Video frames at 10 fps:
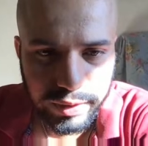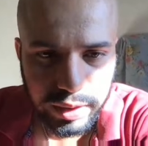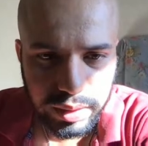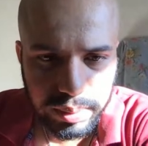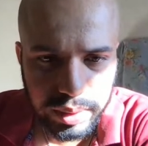
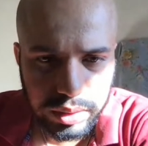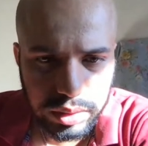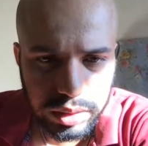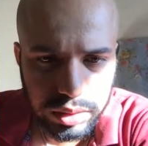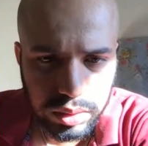developer
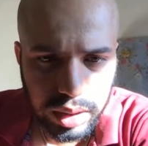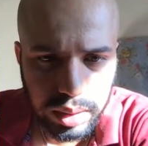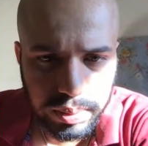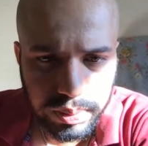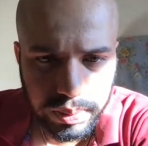tools to help
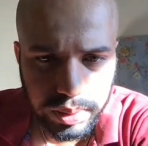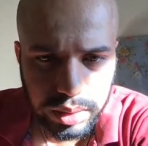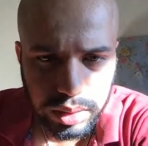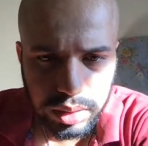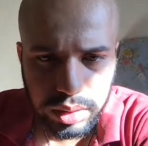
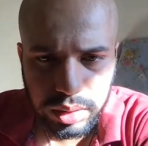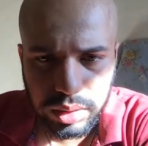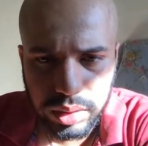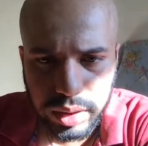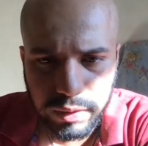
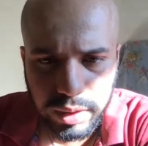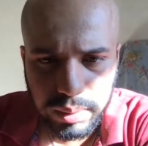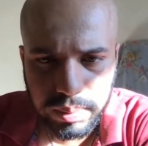you develop,